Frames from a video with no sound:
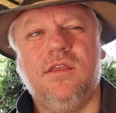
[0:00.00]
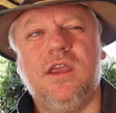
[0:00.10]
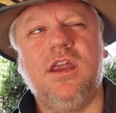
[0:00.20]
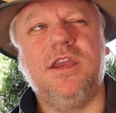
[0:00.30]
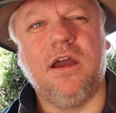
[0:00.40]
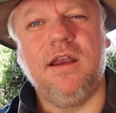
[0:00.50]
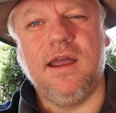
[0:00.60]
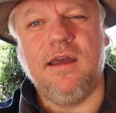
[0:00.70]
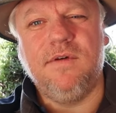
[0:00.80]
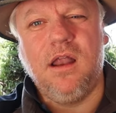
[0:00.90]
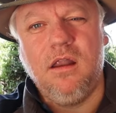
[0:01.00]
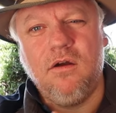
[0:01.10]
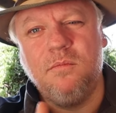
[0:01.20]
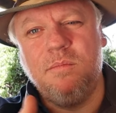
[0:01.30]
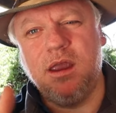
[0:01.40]
that you don't have a
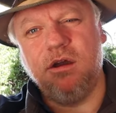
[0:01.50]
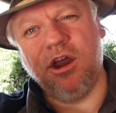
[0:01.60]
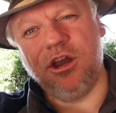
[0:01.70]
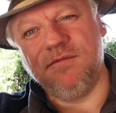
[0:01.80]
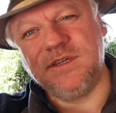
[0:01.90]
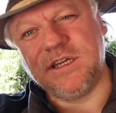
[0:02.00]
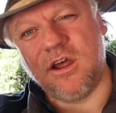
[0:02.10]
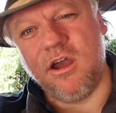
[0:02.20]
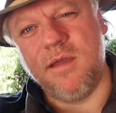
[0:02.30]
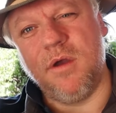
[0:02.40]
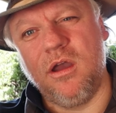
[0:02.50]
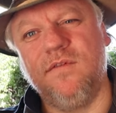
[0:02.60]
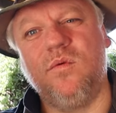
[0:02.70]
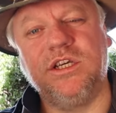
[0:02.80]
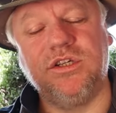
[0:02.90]
long period of time
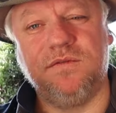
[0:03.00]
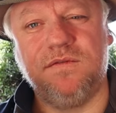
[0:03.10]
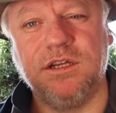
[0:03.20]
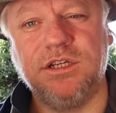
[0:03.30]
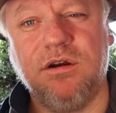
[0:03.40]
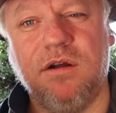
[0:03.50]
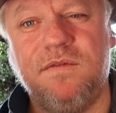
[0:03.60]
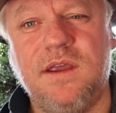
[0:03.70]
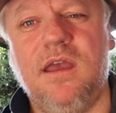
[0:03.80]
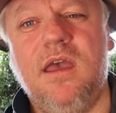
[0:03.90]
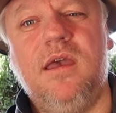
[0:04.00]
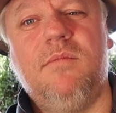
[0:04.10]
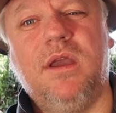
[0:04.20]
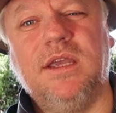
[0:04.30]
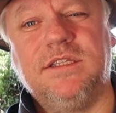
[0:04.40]
over which you're photographing,
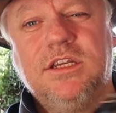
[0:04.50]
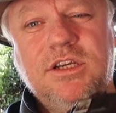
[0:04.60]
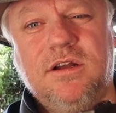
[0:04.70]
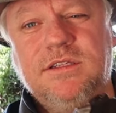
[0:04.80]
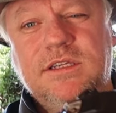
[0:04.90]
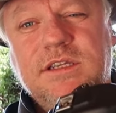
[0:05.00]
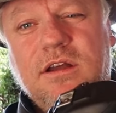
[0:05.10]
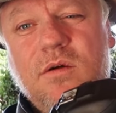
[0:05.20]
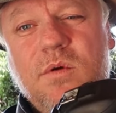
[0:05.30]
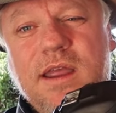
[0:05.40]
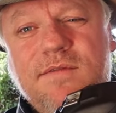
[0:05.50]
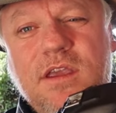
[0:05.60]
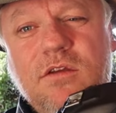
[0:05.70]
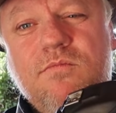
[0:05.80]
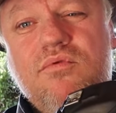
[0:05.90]
because the chances are whenever
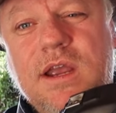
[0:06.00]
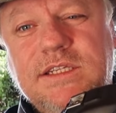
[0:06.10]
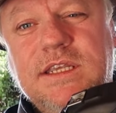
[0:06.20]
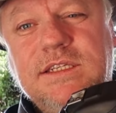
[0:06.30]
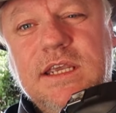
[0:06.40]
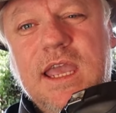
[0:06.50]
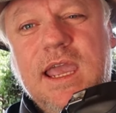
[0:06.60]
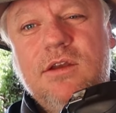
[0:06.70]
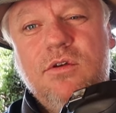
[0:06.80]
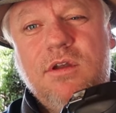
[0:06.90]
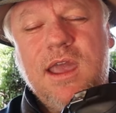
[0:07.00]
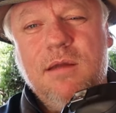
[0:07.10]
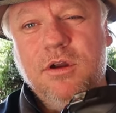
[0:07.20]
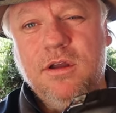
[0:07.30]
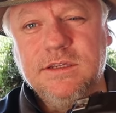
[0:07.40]
you press this again or your
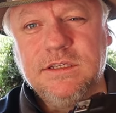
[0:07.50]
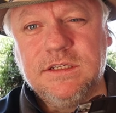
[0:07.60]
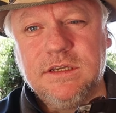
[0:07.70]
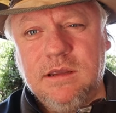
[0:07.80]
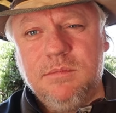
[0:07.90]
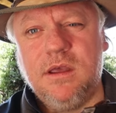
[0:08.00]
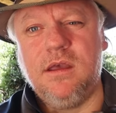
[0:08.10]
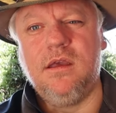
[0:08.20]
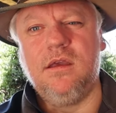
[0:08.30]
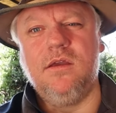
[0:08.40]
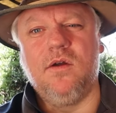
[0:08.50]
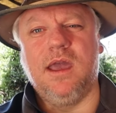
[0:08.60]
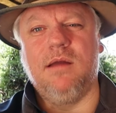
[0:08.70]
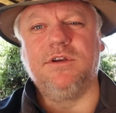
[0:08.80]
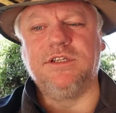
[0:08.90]
camera goes to sleep, your
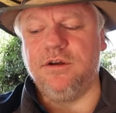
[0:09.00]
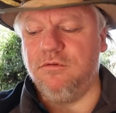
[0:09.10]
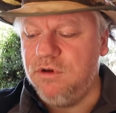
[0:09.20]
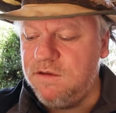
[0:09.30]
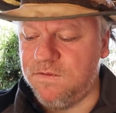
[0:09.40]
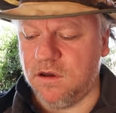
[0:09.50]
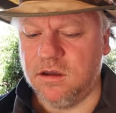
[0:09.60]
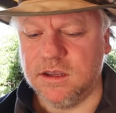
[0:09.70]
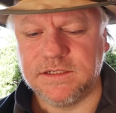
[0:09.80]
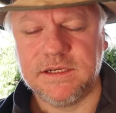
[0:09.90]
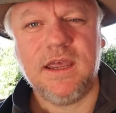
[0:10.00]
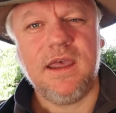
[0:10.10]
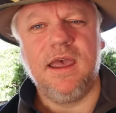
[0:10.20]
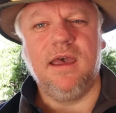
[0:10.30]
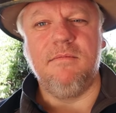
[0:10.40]
camera is going to refocus
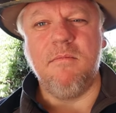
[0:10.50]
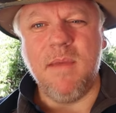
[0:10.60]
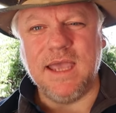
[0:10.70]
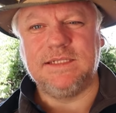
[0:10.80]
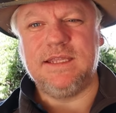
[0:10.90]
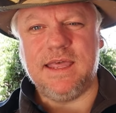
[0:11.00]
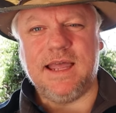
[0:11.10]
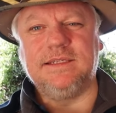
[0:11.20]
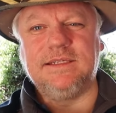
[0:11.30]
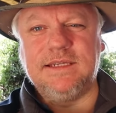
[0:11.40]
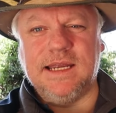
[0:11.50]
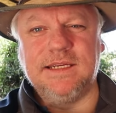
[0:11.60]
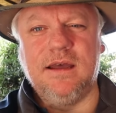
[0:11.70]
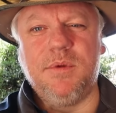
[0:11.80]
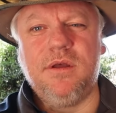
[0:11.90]
and mess that
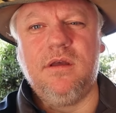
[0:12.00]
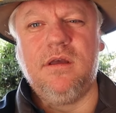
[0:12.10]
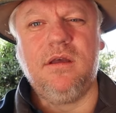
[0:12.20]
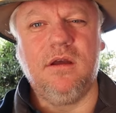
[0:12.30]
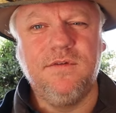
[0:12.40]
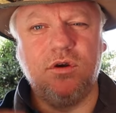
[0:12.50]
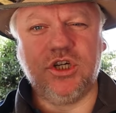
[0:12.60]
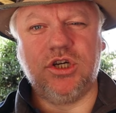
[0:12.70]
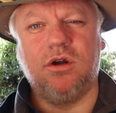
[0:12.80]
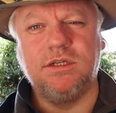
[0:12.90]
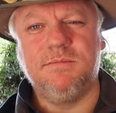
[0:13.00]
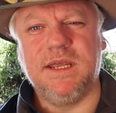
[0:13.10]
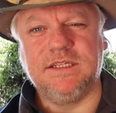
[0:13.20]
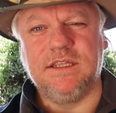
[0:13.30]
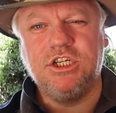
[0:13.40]
setup of your shot,
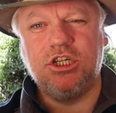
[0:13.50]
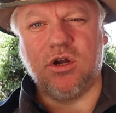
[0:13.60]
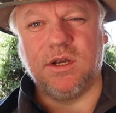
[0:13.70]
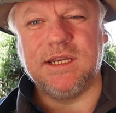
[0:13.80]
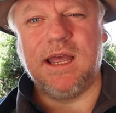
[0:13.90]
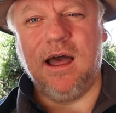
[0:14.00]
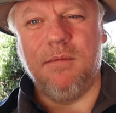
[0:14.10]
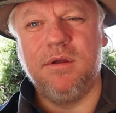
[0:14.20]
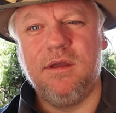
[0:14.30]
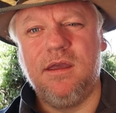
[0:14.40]
mess the shot up.